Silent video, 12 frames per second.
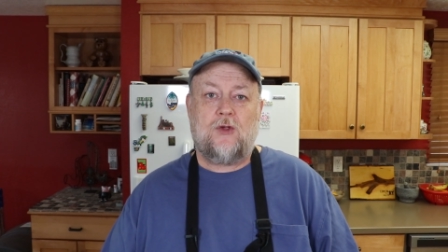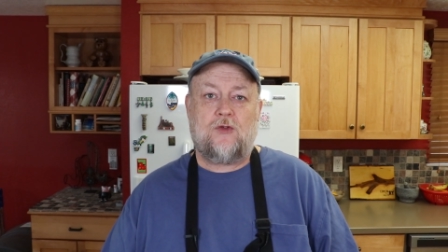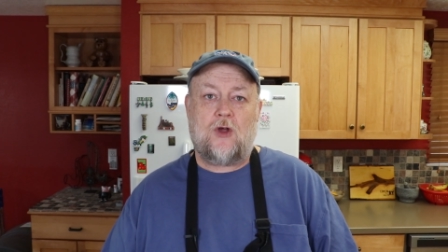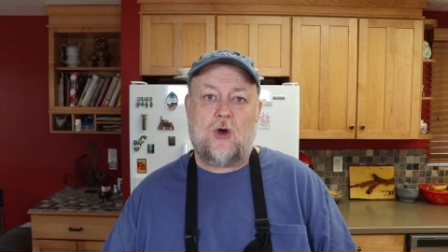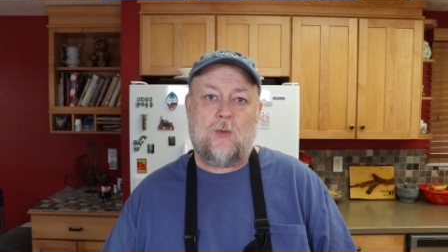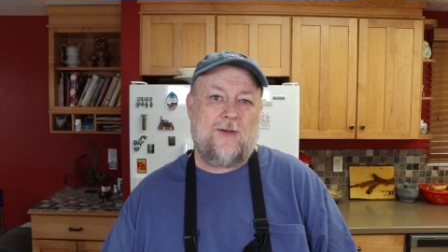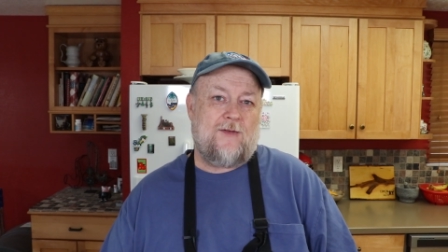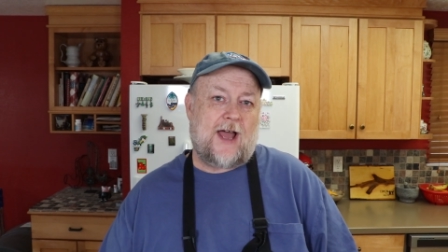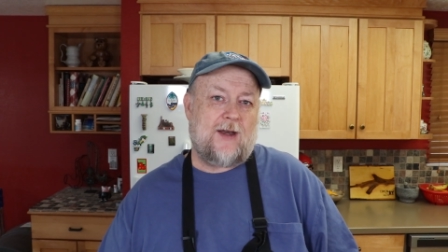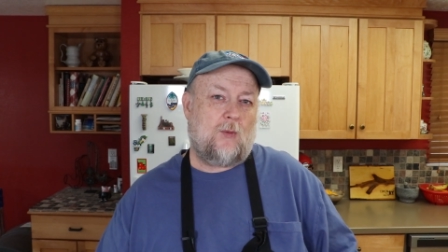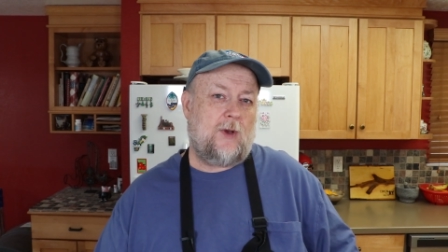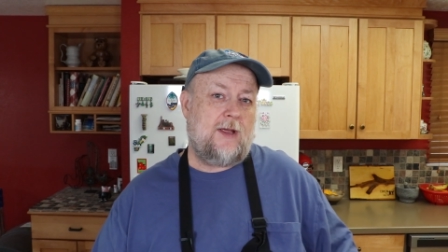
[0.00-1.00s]
So we've
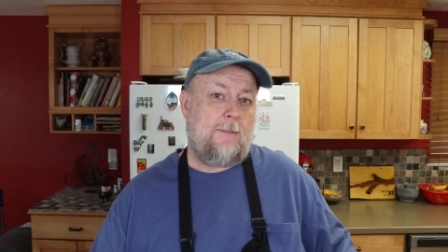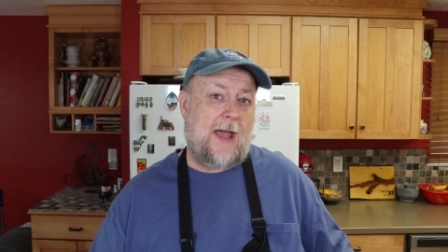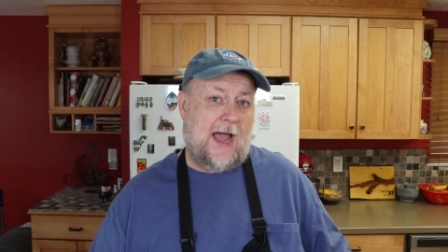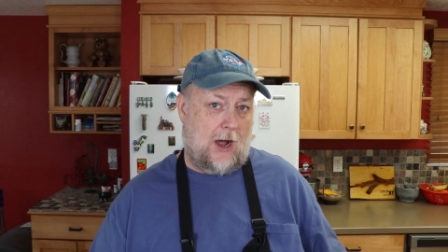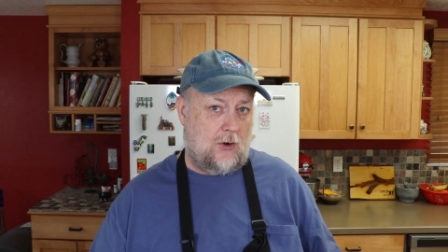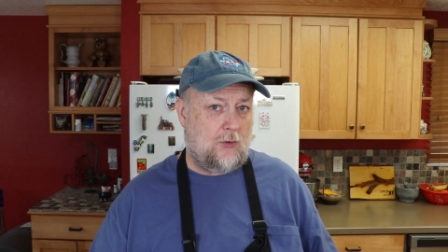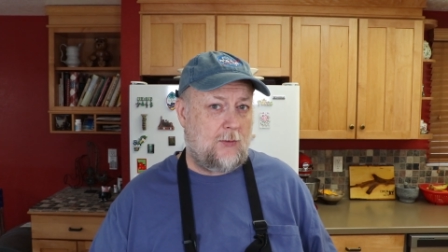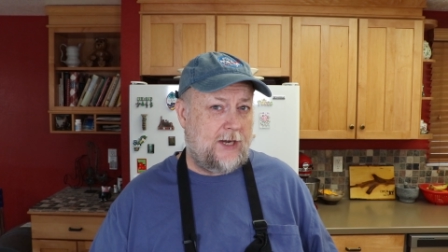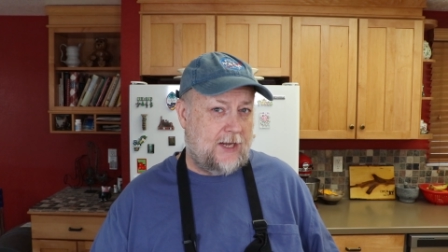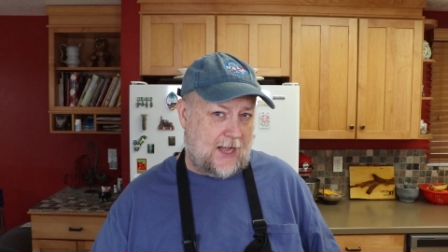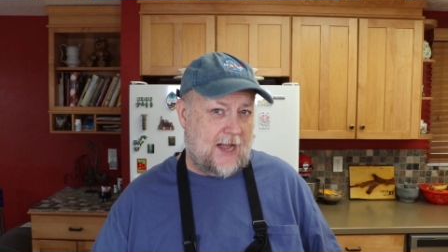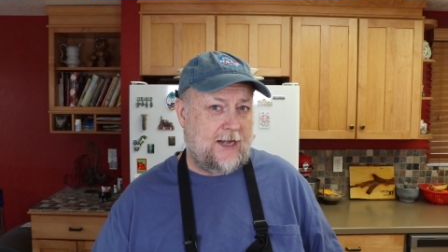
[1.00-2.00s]
got a really
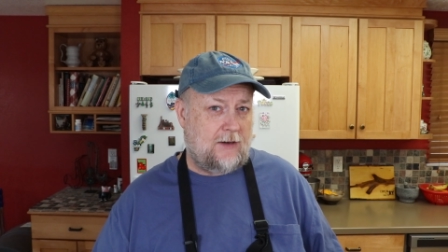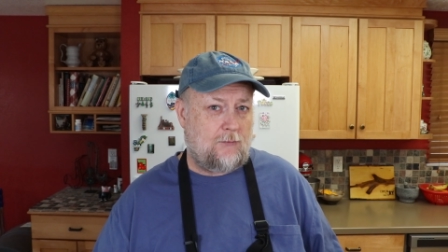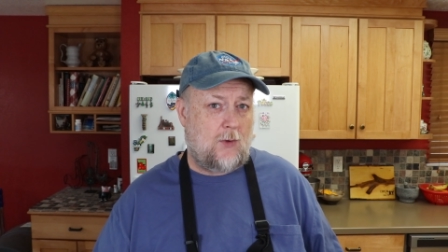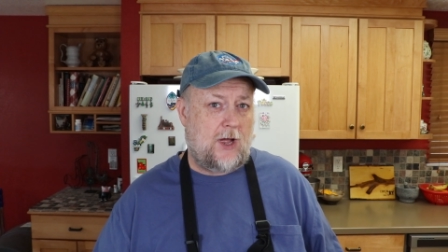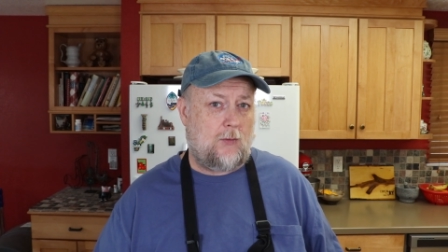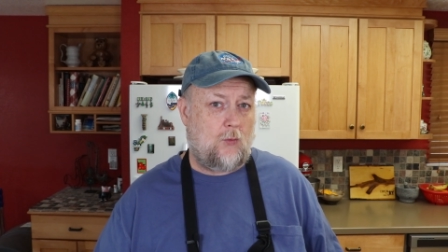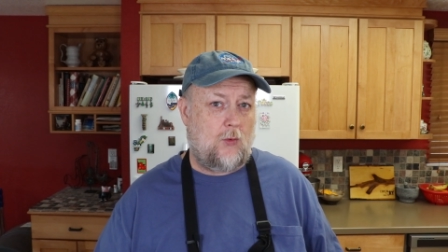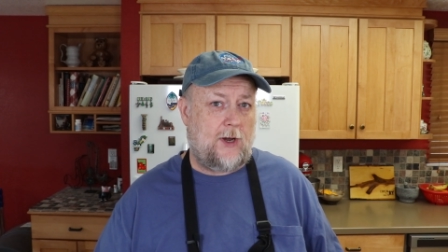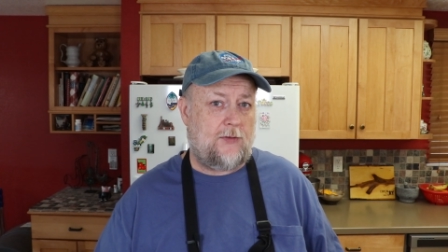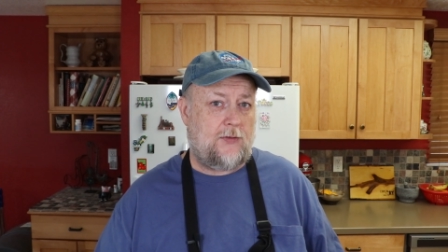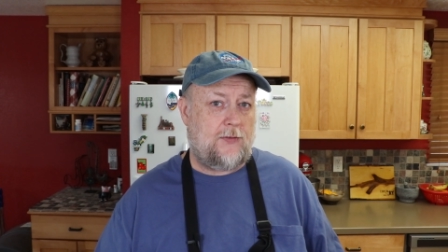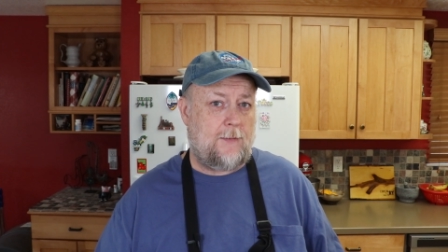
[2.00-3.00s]
powdery kind of one
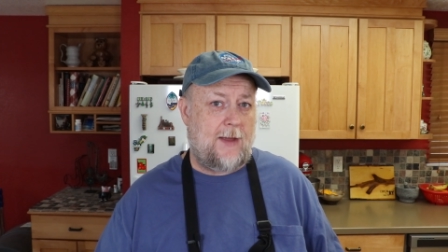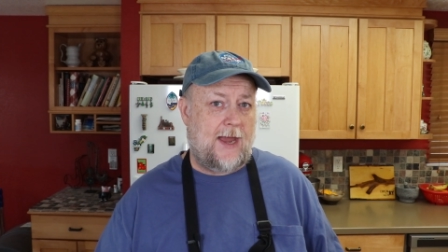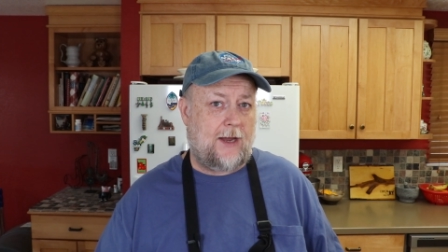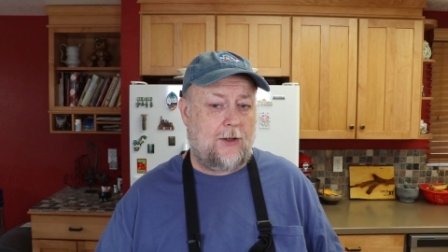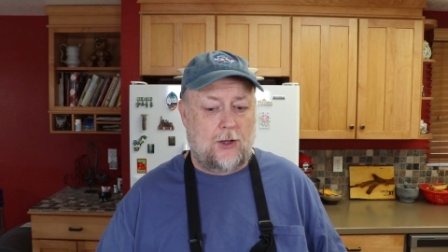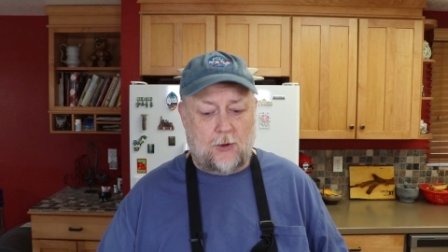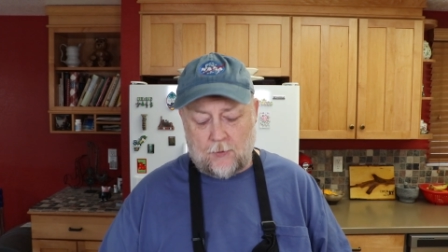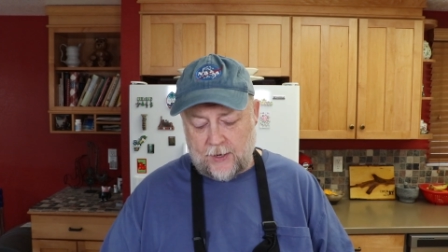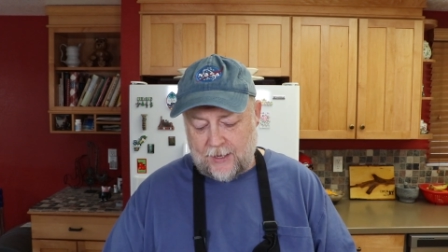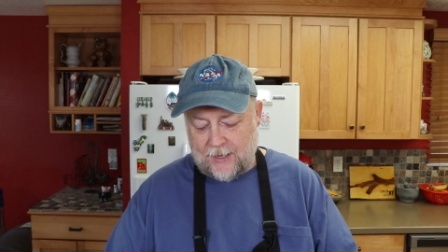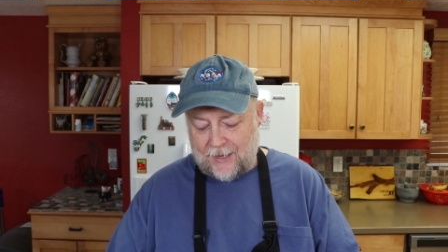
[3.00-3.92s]
with the mango.